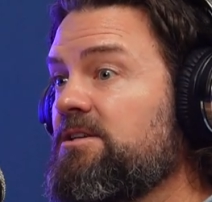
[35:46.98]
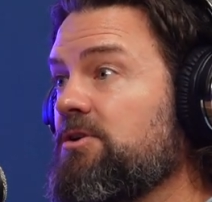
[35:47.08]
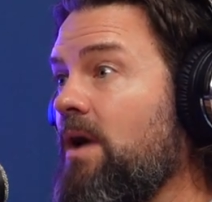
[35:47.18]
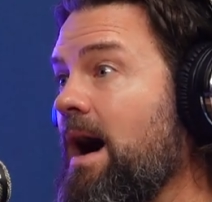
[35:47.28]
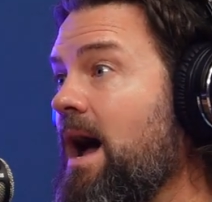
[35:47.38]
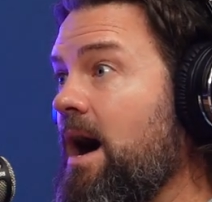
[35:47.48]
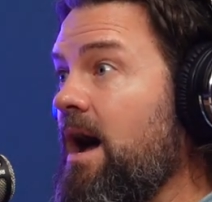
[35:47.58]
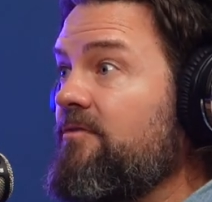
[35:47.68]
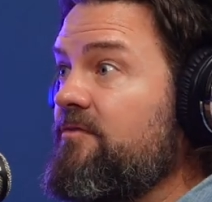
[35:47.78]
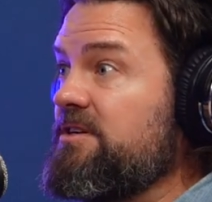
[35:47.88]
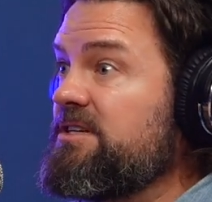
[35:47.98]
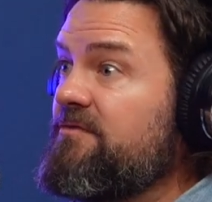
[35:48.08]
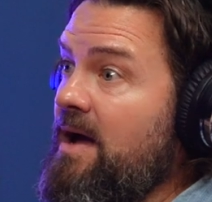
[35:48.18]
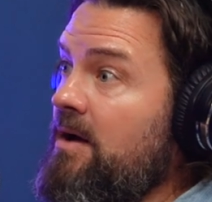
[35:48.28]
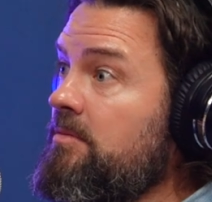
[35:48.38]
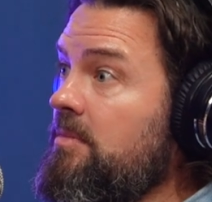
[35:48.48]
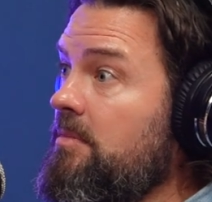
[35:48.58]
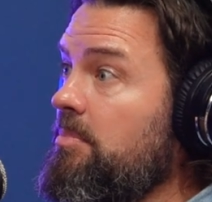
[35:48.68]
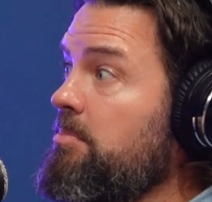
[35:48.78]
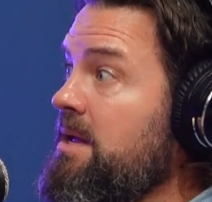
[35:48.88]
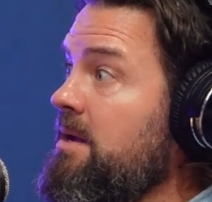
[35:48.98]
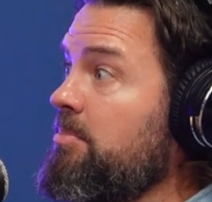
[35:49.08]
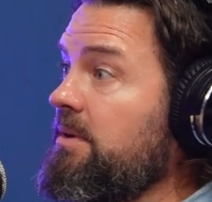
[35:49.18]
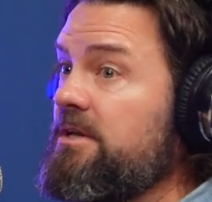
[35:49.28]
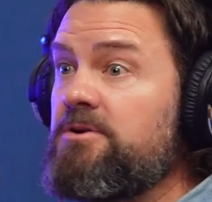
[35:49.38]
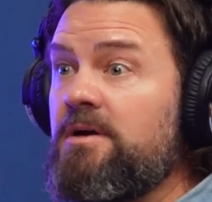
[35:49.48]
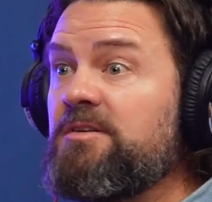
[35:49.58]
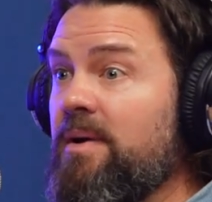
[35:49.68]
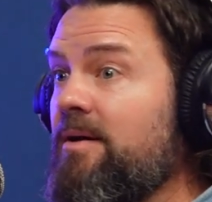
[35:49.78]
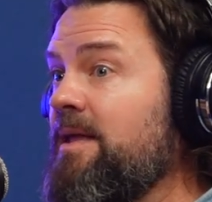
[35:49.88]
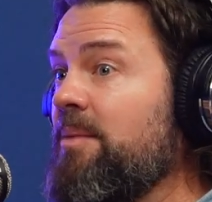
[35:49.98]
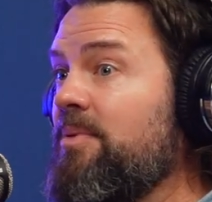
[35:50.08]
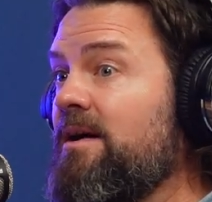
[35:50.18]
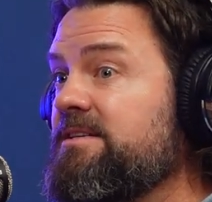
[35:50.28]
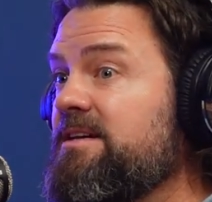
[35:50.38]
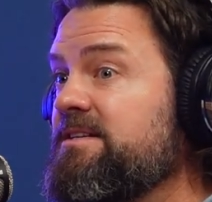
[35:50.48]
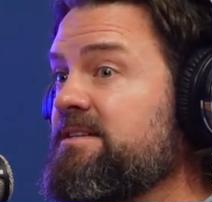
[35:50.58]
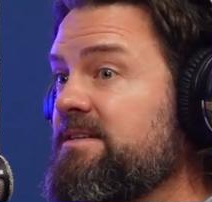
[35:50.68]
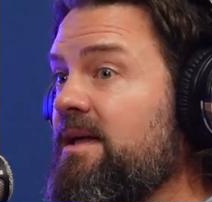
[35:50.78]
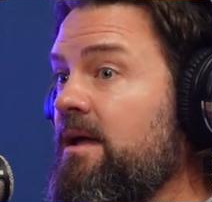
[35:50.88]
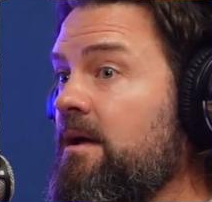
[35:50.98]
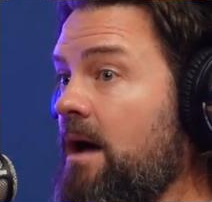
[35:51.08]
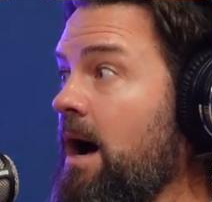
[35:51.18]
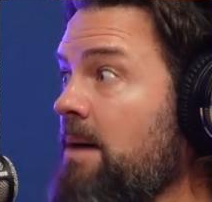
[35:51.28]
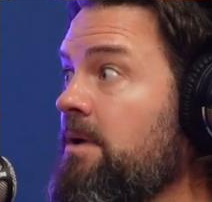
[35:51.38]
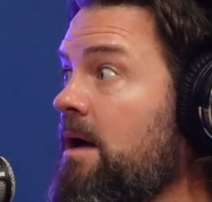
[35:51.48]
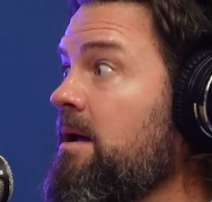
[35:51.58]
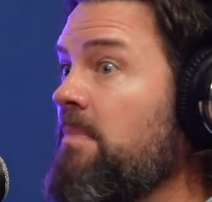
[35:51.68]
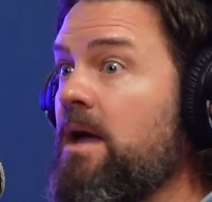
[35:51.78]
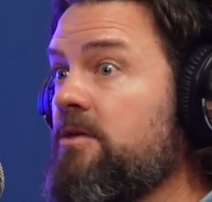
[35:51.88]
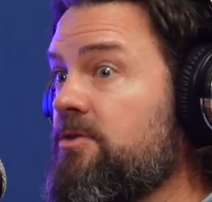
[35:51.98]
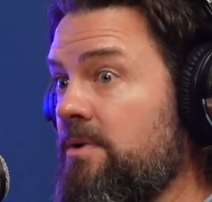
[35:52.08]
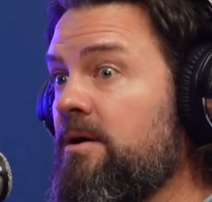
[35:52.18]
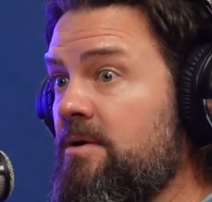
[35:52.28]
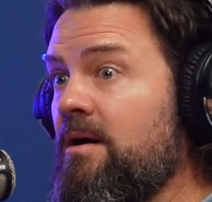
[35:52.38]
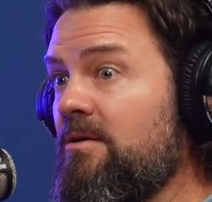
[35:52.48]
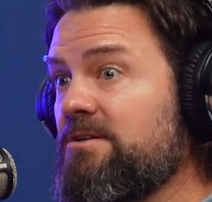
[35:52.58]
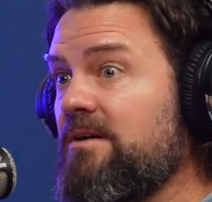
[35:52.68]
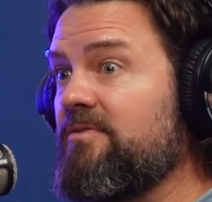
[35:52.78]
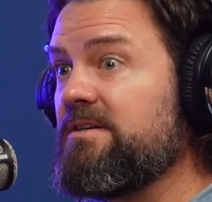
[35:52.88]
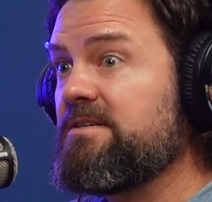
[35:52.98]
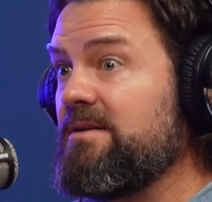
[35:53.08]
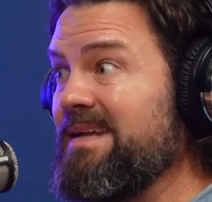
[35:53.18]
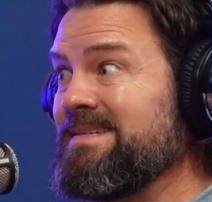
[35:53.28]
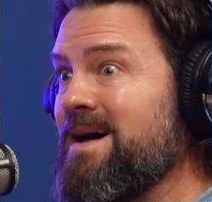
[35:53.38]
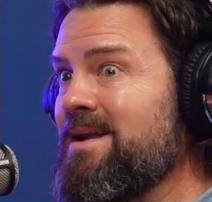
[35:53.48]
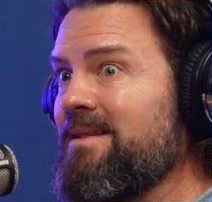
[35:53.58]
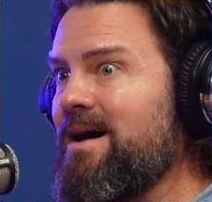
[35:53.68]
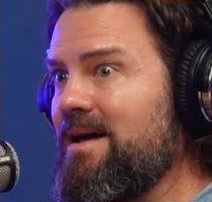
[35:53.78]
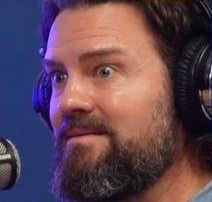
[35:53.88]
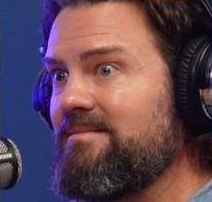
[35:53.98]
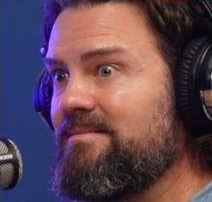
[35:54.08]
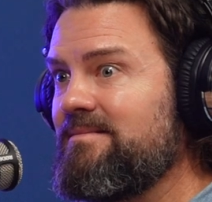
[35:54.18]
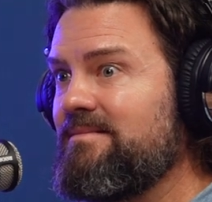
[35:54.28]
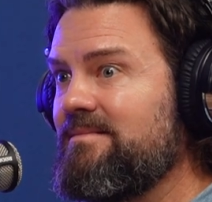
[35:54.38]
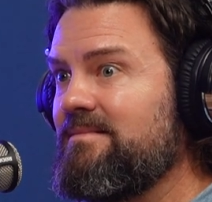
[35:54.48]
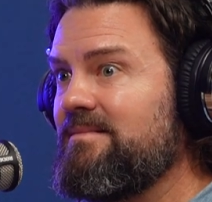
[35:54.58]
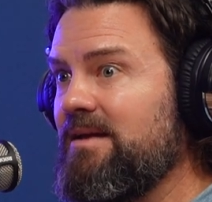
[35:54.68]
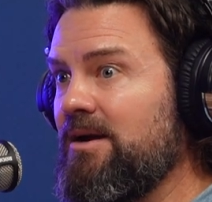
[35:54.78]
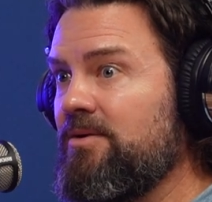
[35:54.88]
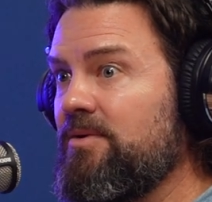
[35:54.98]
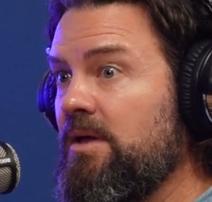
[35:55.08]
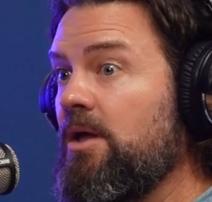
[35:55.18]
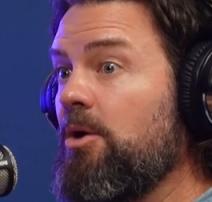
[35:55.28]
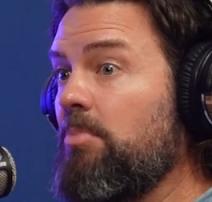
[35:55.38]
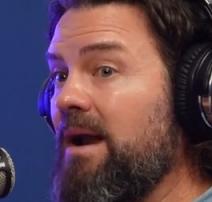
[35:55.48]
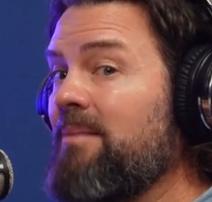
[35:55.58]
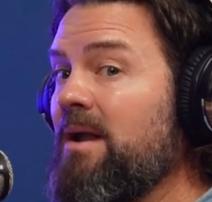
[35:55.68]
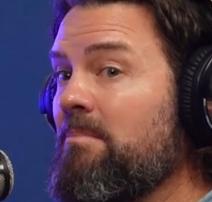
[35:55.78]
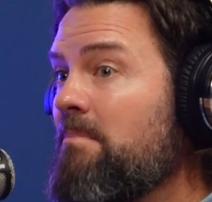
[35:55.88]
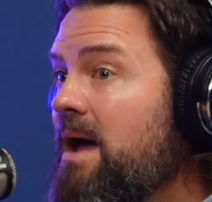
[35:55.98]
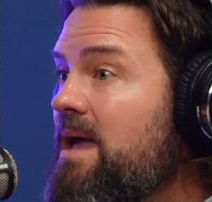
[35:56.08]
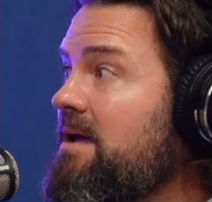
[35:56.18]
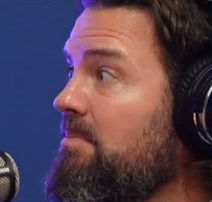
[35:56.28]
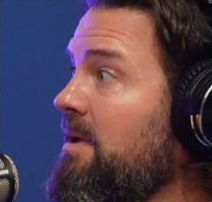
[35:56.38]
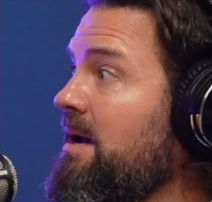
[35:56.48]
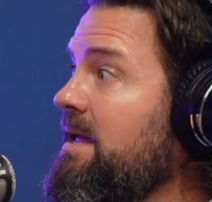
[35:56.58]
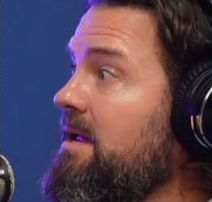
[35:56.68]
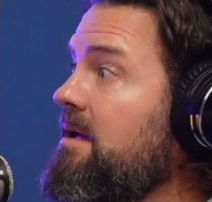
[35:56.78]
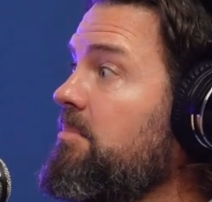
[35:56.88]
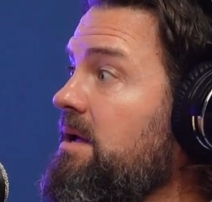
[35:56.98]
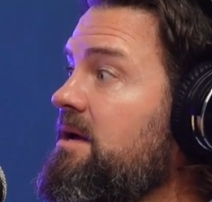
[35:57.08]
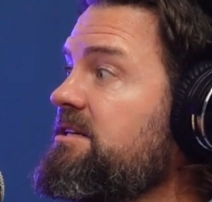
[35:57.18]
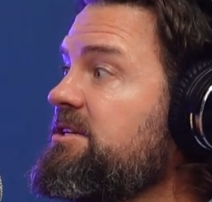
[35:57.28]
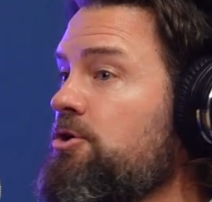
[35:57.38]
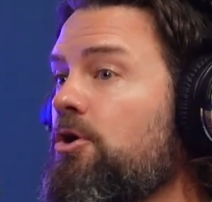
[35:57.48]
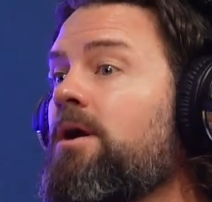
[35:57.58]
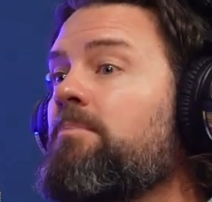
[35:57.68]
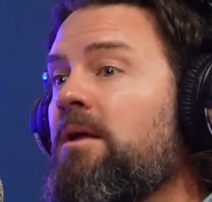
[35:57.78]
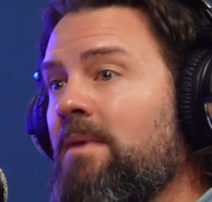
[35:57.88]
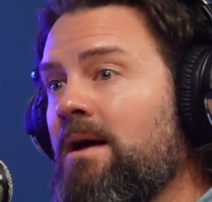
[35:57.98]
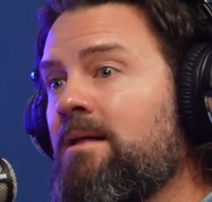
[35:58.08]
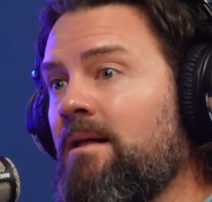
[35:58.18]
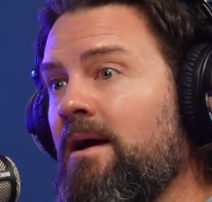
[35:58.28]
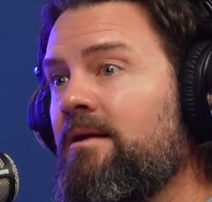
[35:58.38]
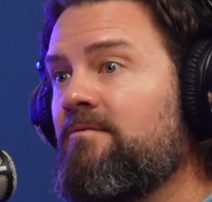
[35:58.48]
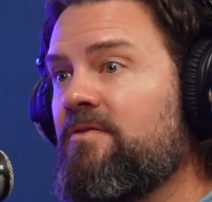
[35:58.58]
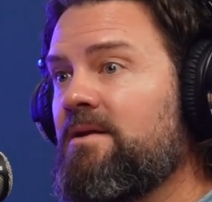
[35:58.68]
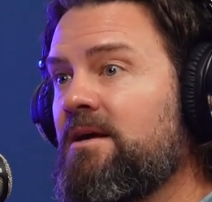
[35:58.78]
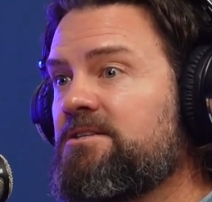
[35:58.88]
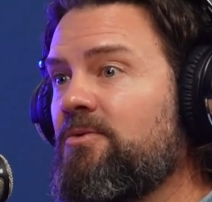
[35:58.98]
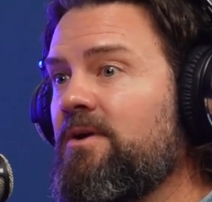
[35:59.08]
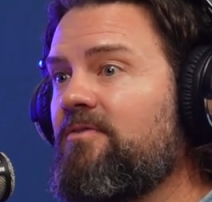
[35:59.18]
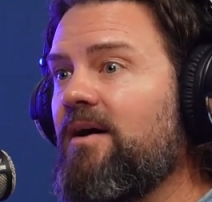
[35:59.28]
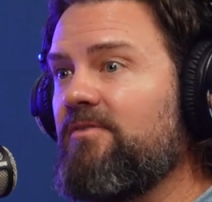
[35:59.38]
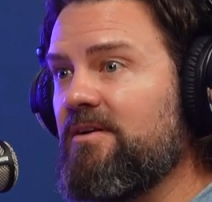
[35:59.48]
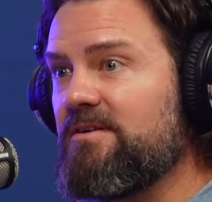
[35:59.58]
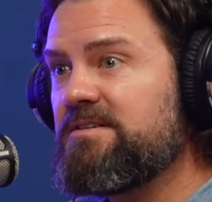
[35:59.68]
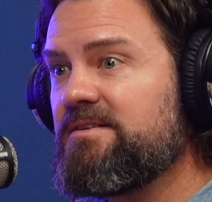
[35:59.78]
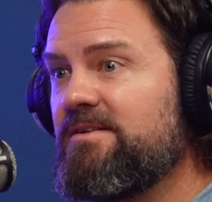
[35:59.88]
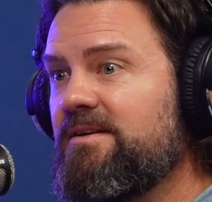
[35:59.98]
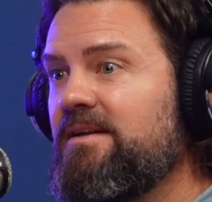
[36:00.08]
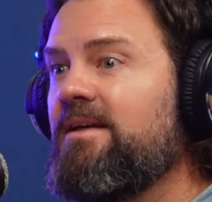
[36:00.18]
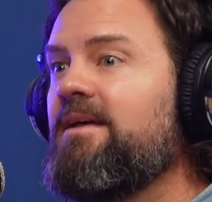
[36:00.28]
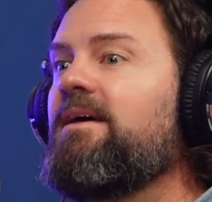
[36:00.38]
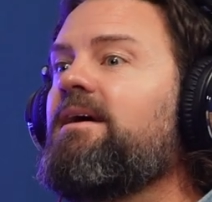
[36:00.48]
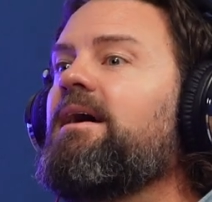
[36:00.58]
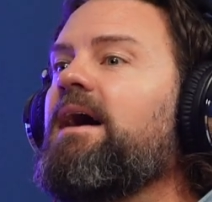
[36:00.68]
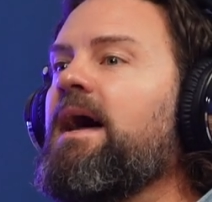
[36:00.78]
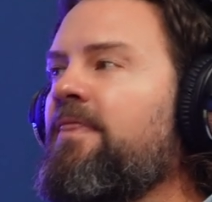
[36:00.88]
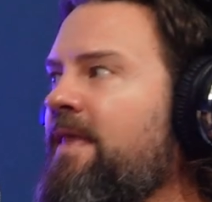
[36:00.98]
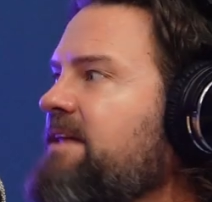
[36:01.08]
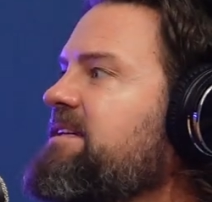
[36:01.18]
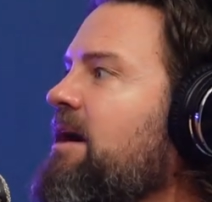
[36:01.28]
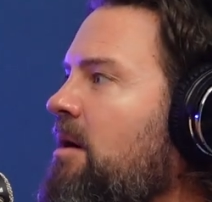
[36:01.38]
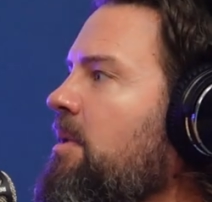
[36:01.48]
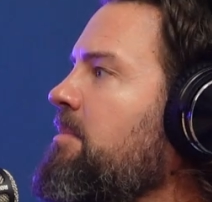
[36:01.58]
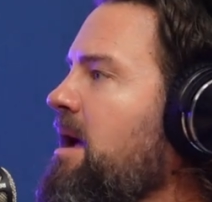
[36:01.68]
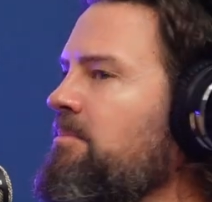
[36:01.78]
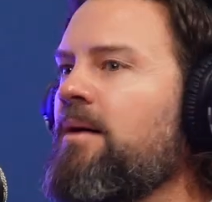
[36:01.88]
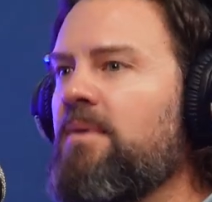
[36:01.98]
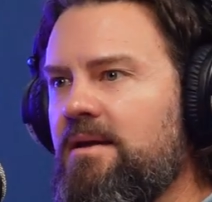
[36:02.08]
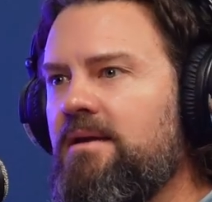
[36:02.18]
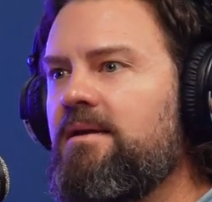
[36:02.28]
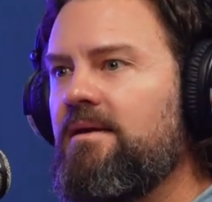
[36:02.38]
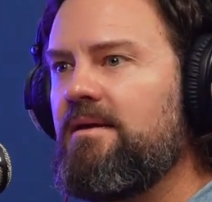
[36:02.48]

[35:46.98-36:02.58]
So I've just found being completely transparent in that process and saying, I'm going to make $300 off this. It's not a lot, you know, but I'm going to make money because you're going to be my client for the next 25 years. And that's how I'm going to make my money.